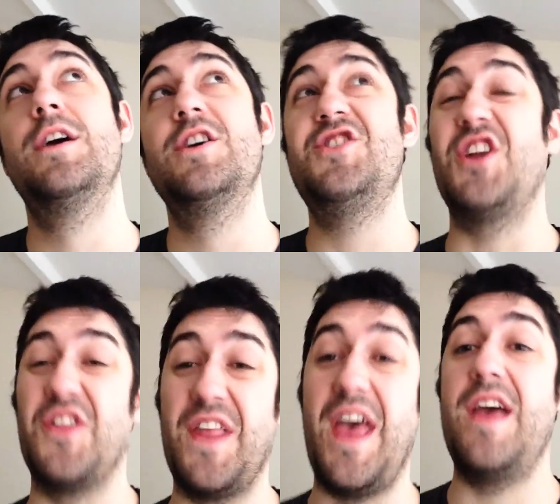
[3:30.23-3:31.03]
shit
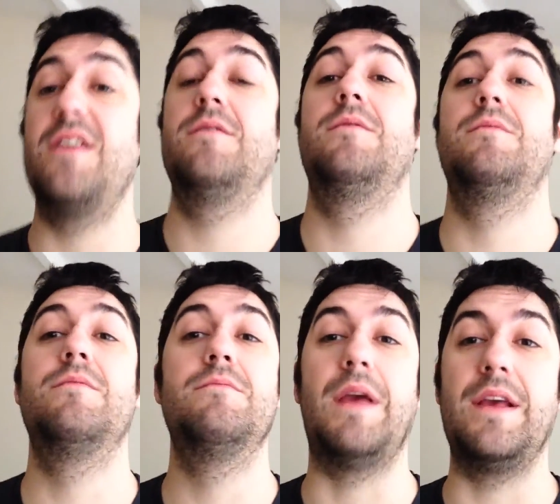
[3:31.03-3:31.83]
on there and
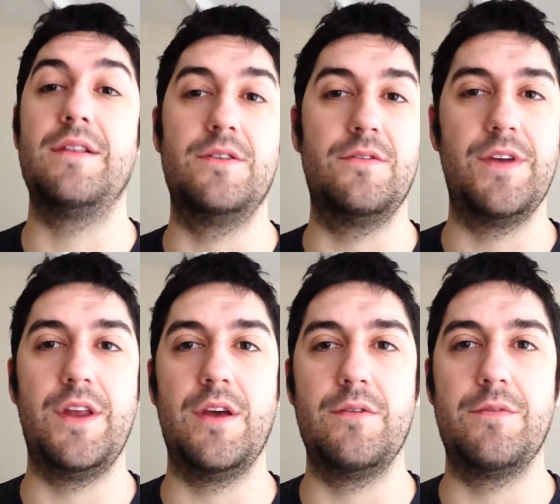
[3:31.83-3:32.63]
make little
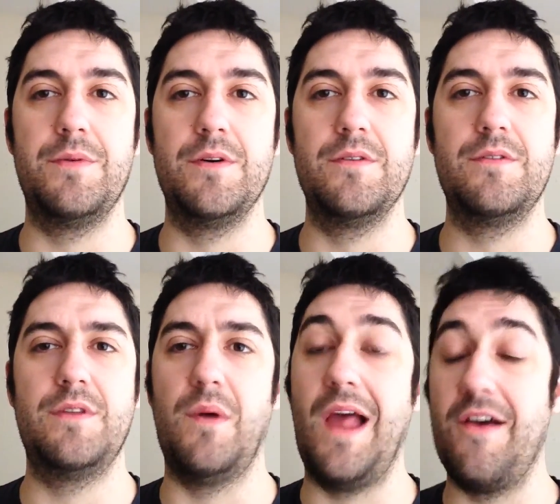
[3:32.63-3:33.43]
videos, but
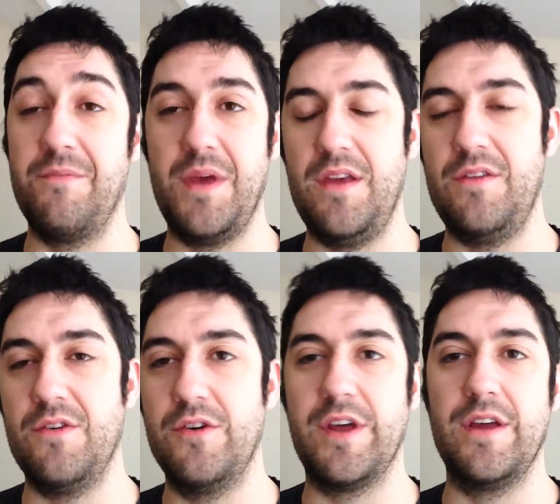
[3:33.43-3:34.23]
don't have me
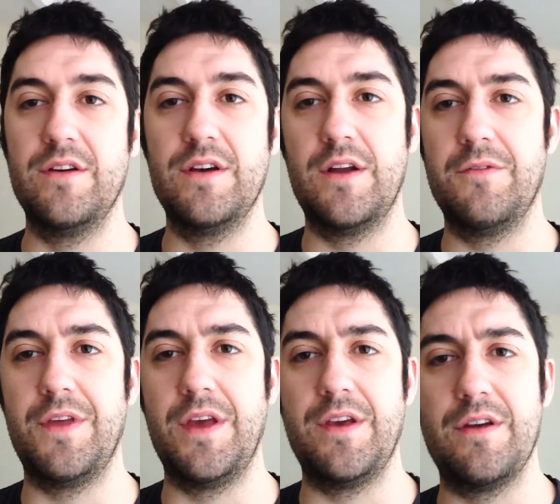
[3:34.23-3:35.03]
talking. I don't
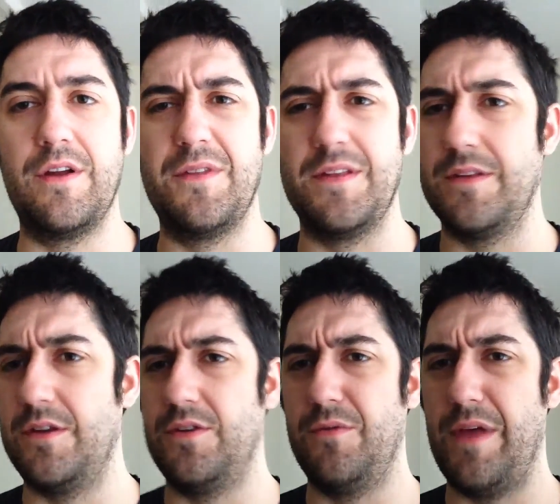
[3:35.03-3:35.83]
think we
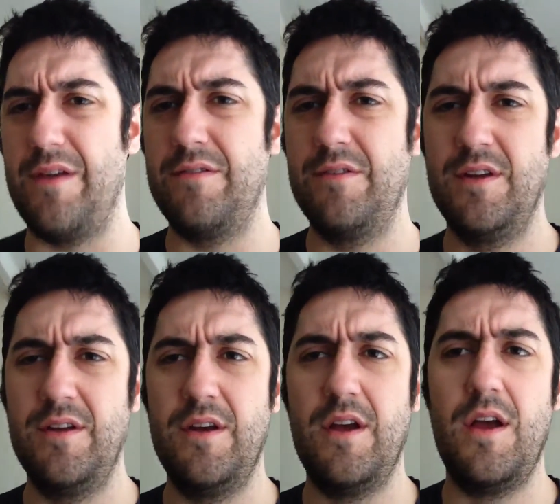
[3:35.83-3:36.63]
can do that.
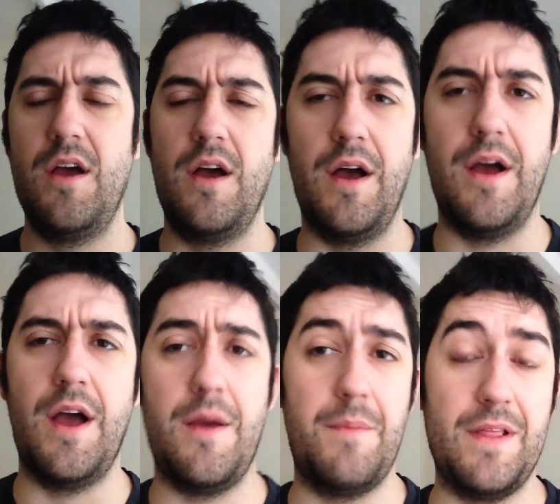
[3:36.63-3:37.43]

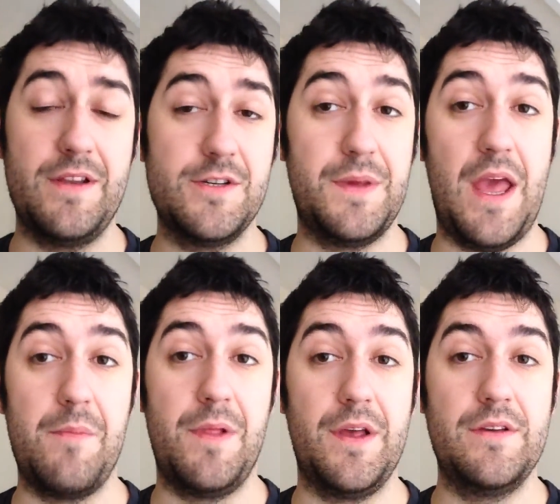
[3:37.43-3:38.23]
It'll mainly just be
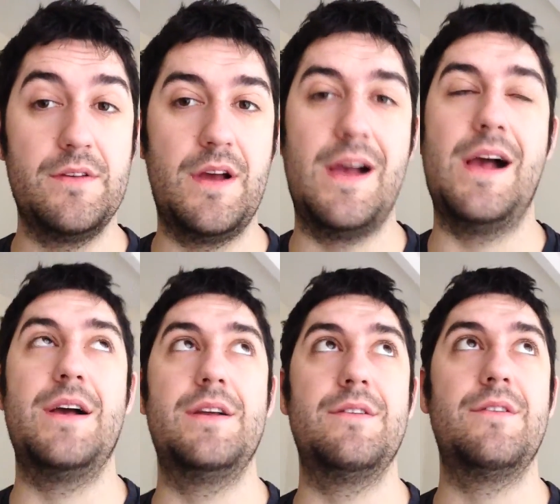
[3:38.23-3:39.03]
gameplay,
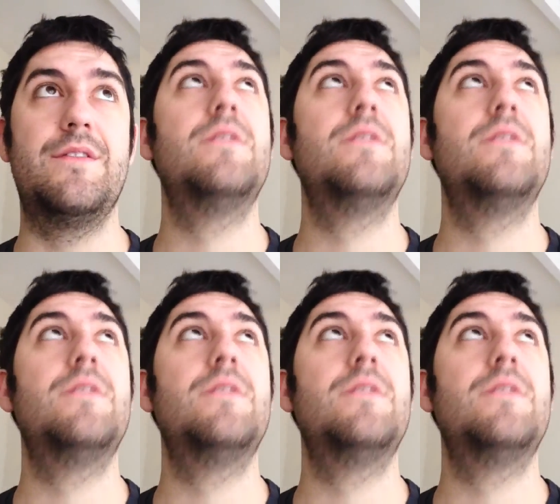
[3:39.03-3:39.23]
and